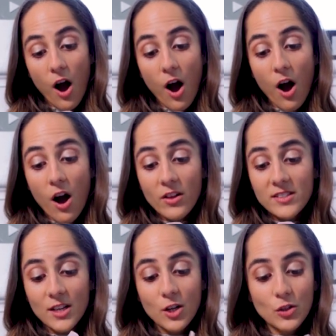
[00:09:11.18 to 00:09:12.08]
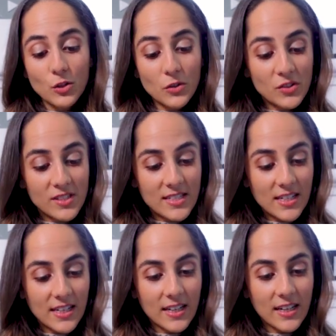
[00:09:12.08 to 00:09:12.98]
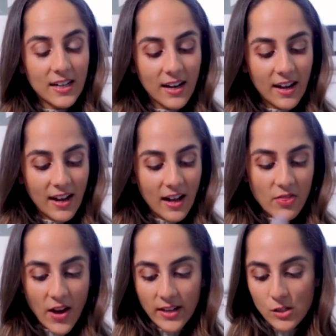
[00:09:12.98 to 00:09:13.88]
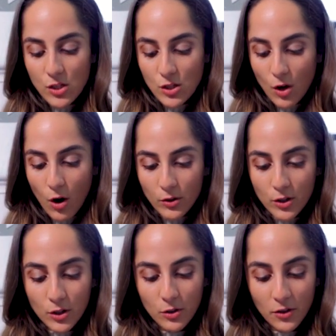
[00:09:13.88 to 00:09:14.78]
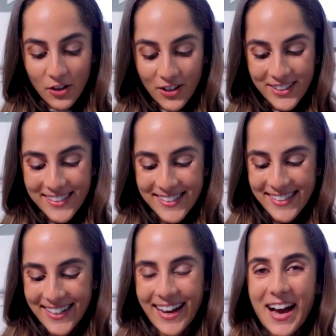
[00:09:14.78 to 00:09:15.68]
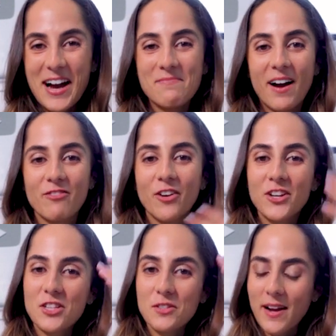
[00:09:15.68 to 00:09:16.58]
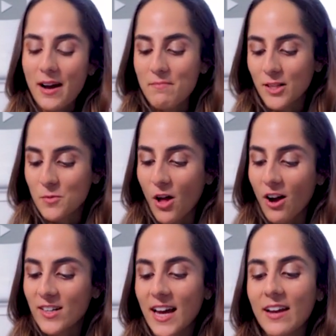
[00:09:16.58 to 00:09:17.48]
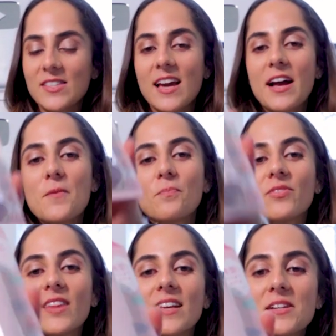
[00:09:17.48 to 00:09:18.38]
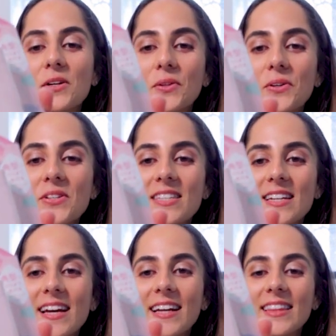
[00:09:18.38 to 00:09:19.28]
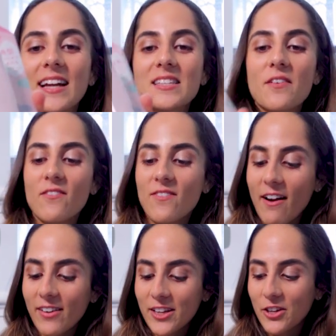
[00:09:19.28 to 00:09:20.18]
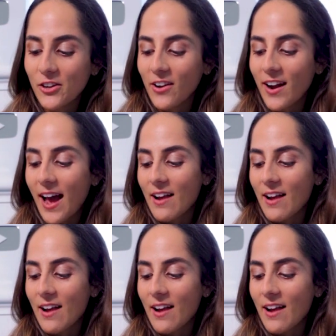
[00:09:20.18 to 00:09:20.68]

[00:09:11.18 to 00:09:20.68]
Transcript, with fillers: oh, it's a glue stick. That is so cute my voice just went up multiple octaves. That's a glue stick that is very cute